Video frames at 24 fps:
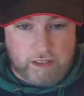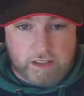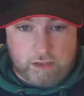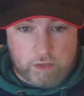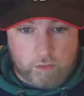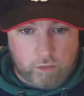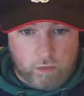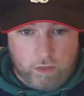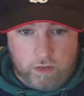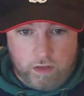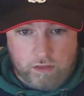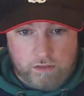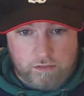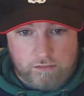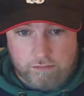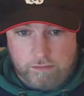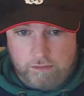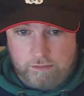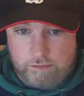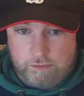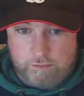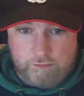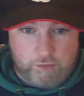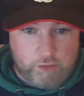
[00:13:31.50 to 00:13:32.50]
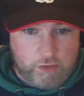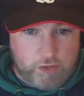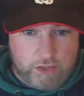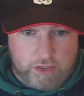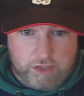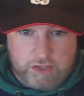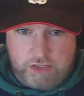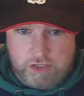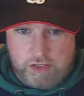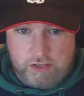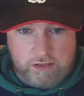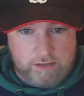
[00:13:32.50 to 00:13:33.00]
a wall,
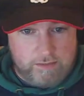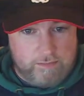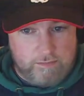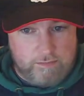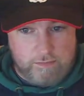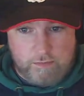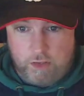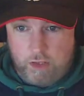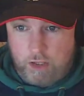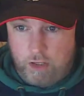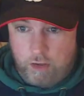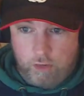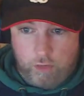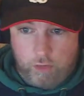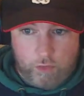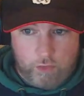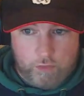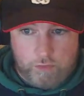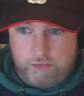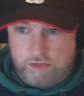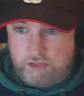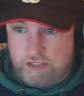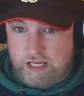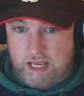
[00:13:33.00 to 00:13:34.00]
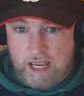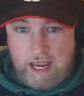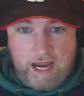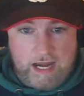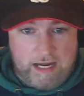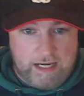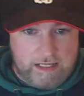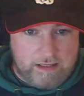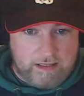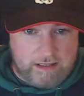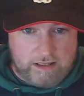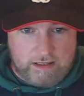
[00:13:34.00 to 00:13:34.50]
furniture, clothes,
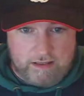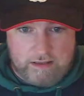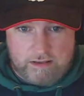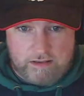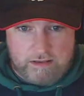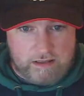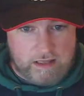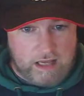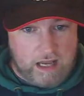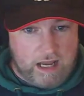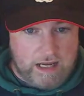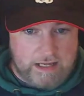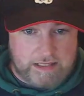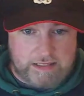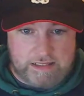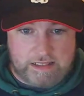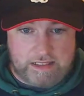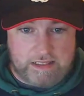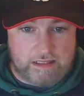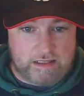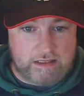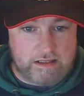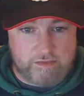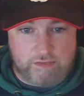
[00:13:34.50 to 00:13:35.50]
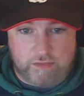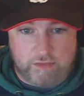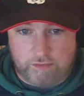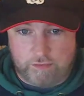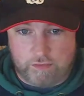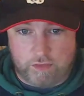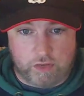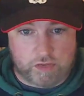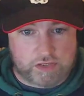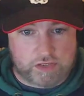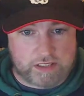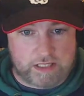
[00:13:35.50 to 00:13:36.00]
anything, ideally if you've
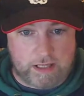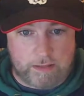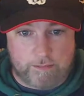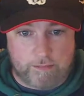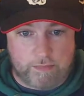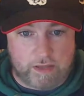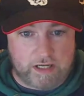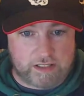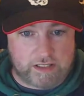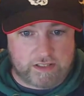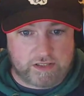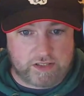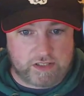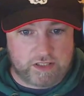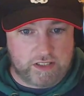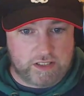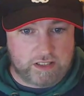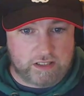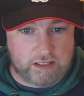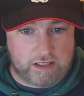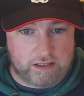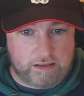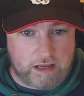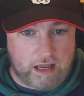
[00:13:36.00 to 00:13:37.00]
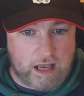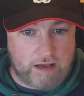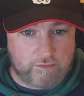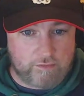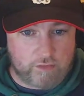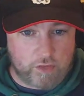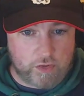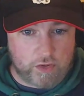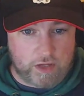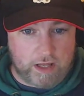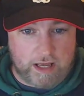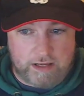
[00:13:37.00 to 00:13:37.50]
got sandbags that you can have
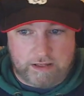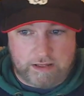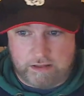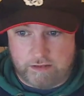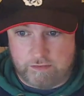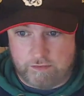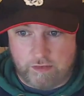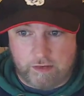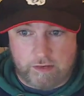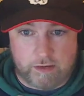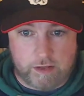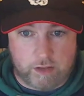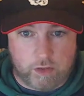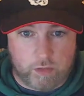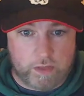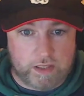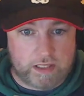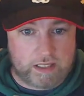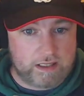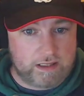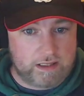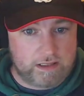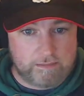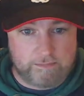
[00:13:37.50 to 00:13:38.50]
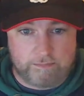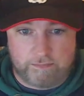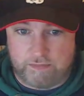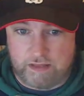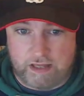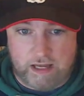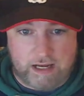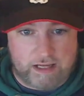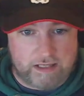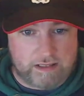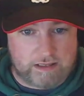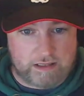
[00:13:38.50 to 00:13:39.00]
on hand very quickly,
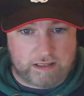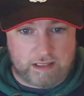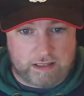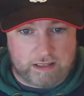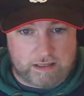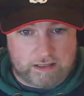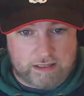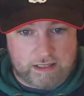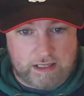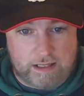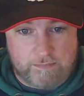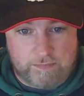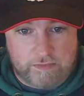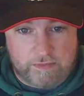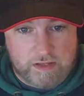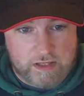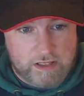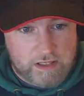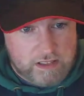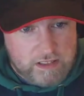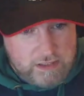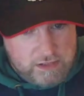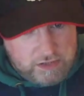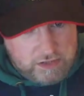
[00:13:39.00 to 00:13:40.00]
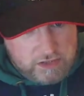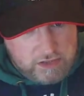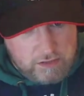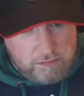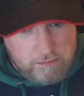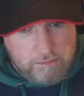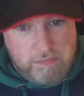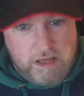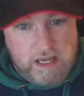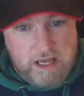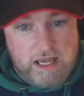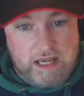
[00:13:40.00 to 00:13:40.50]
anything like that, to
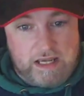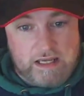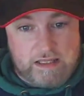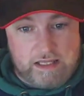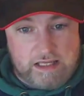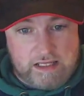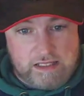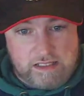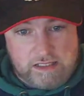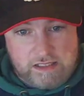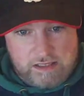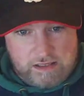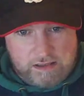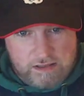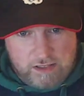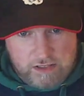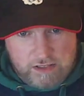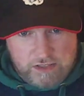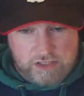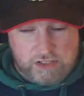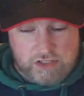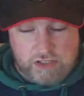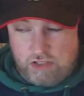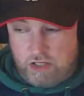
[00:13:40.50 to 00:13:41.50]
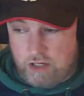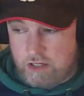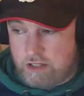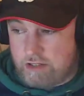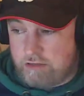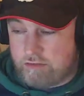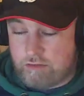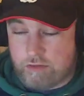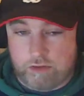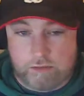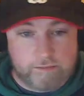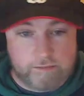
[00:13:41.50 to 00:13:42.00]
make this a solid
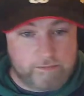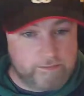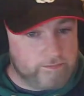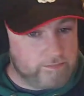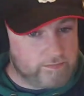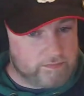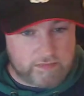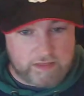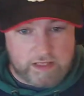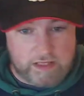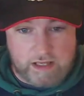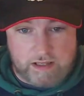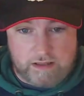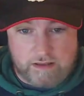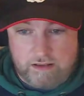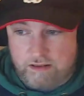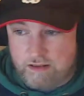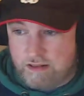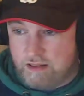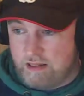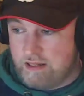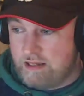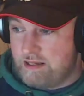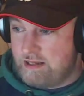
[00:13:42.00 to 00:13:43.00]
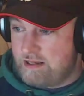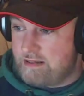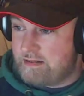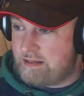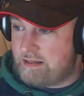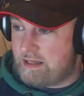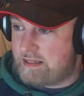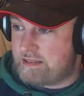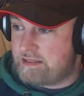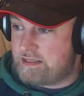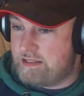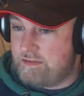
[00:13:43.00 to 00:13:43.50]
room, then
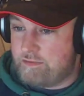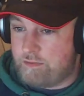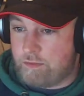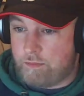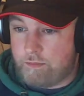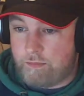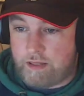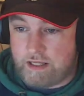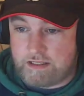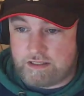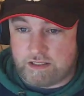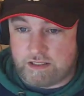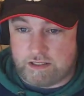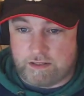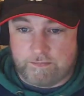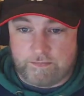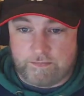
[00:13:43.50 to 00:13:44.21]
that's even better.